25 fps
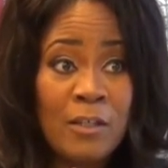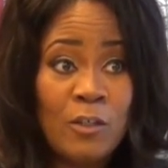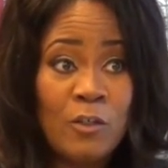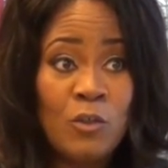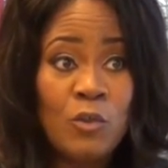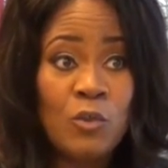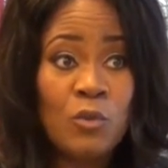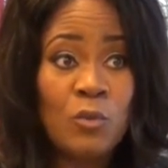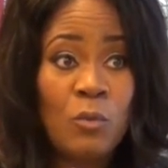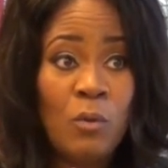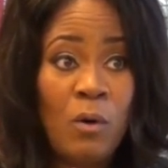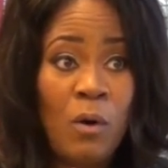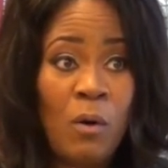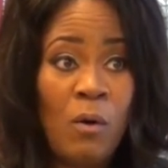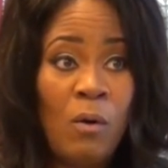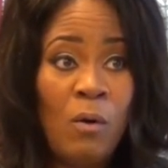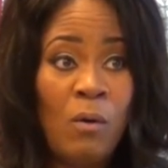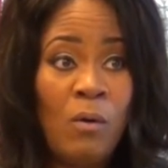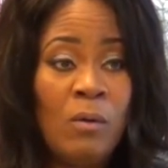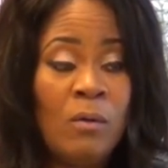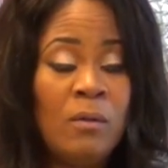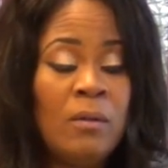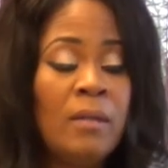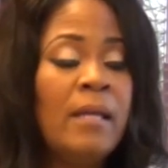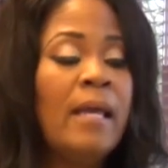
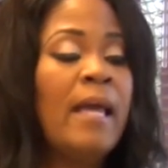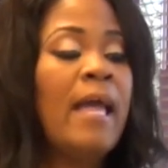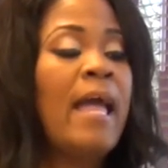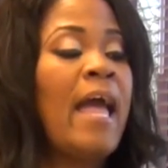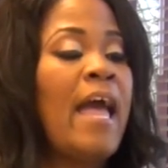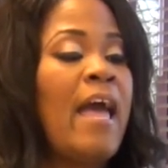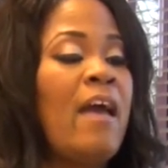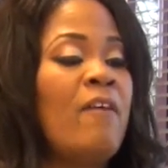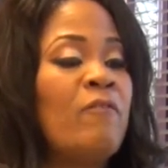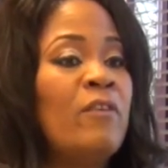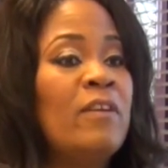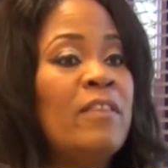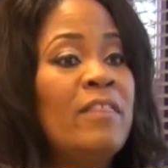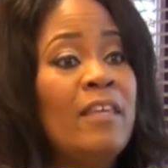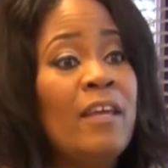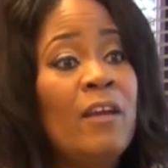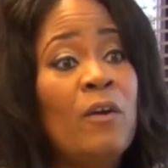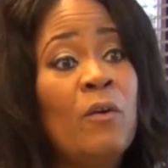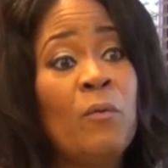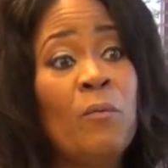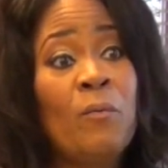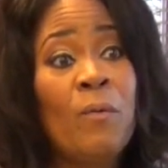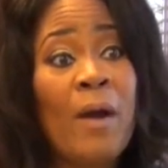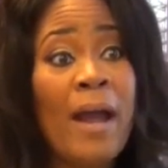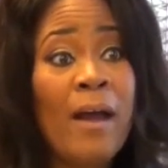control everything
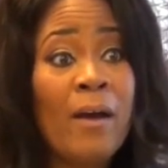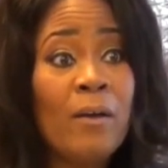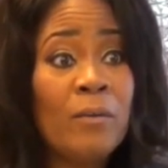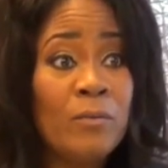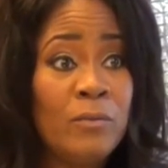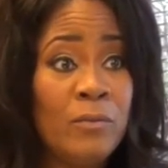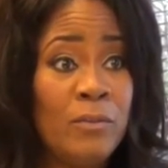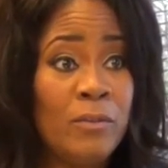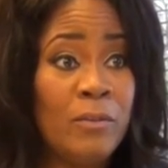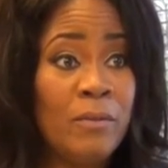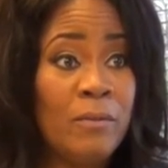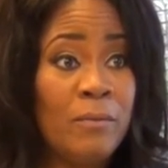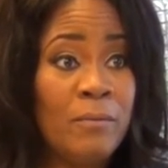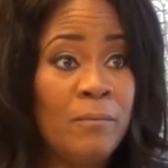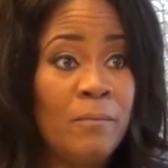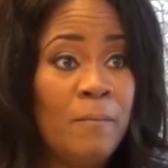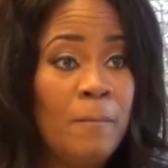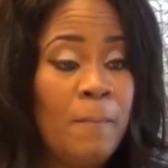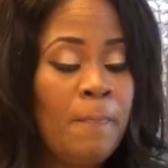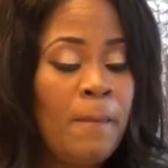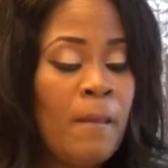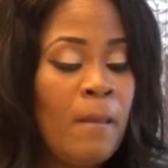around you